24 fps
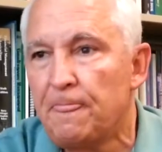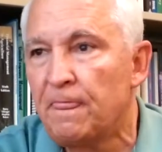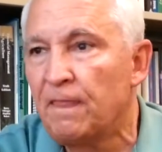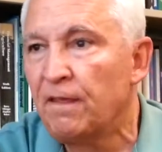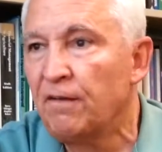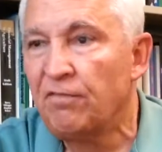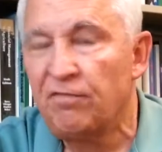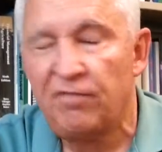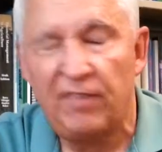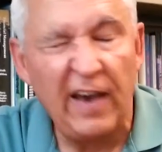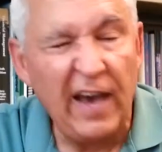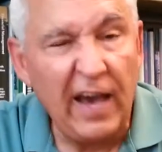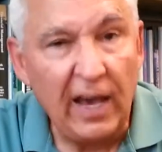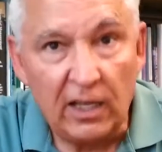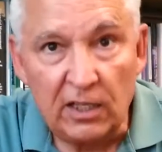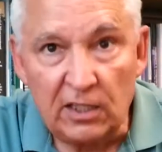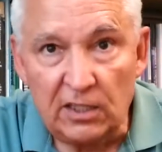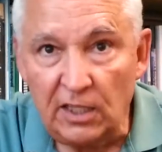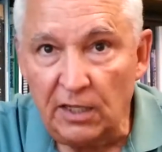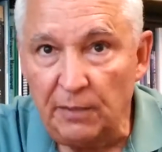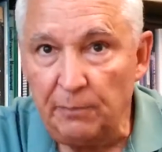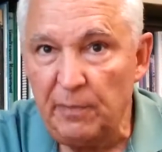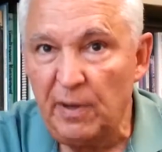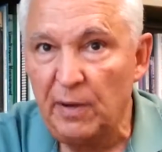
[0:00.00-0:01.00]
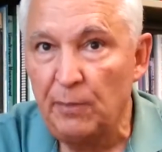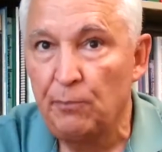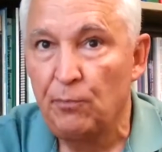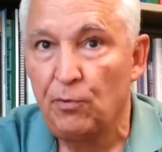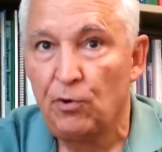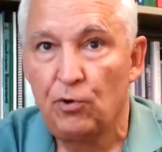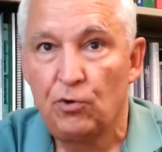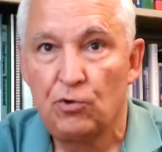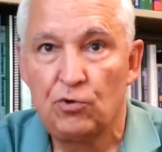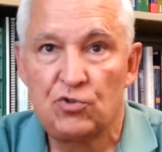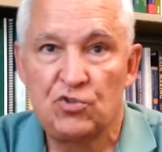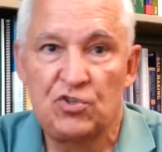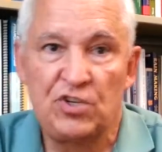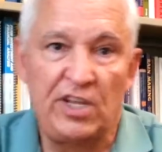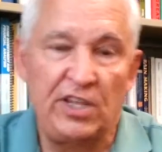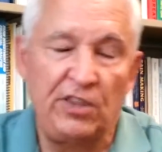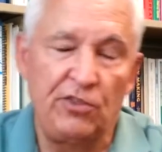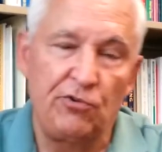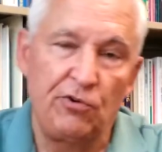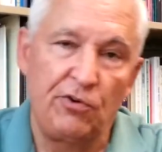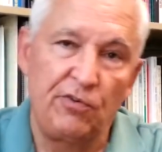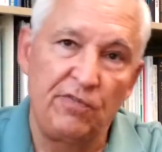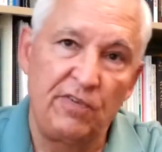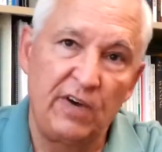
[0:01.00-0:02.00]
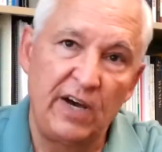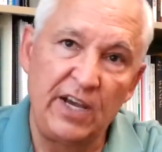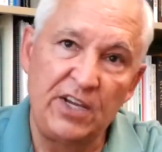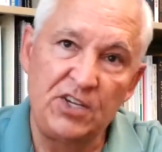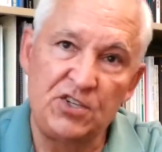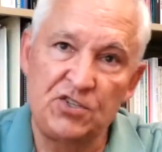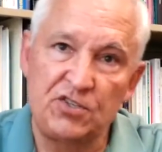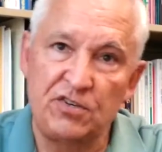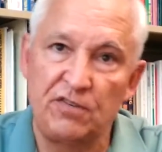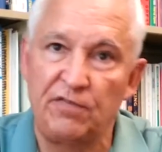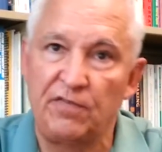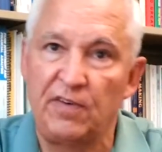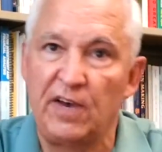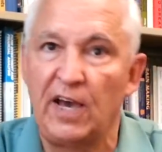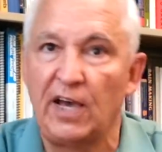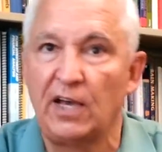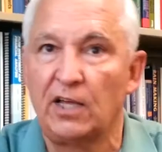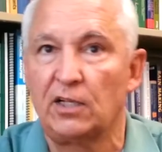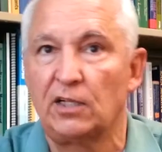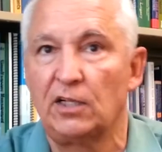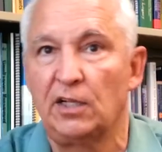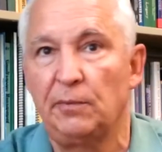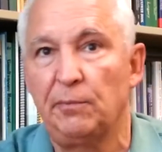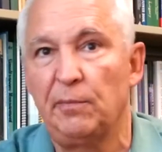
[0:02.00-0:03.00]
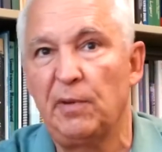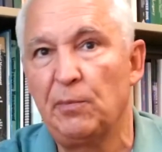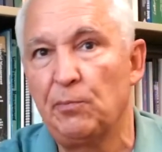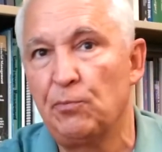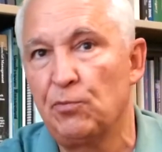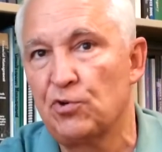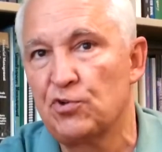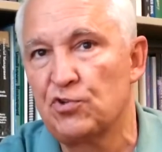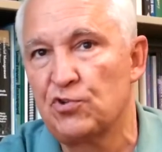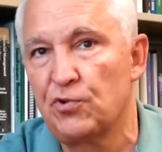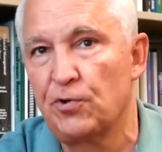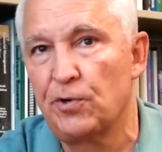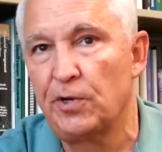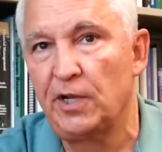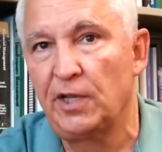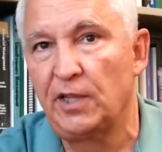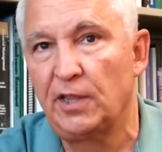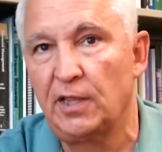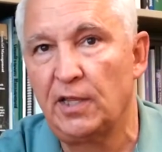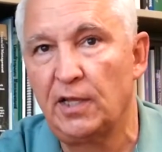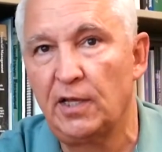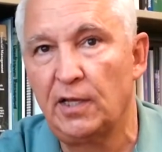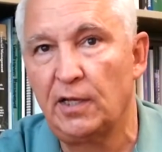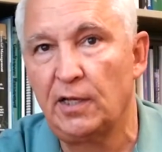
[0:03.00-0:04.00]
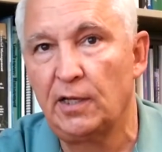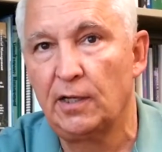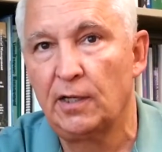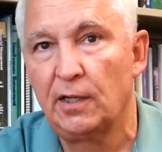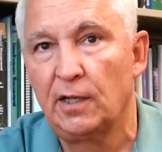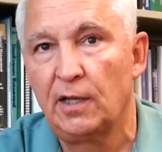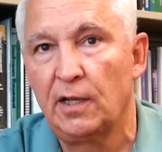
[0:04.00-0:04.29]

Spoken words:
Faculty members, either advice to faculty members or anything,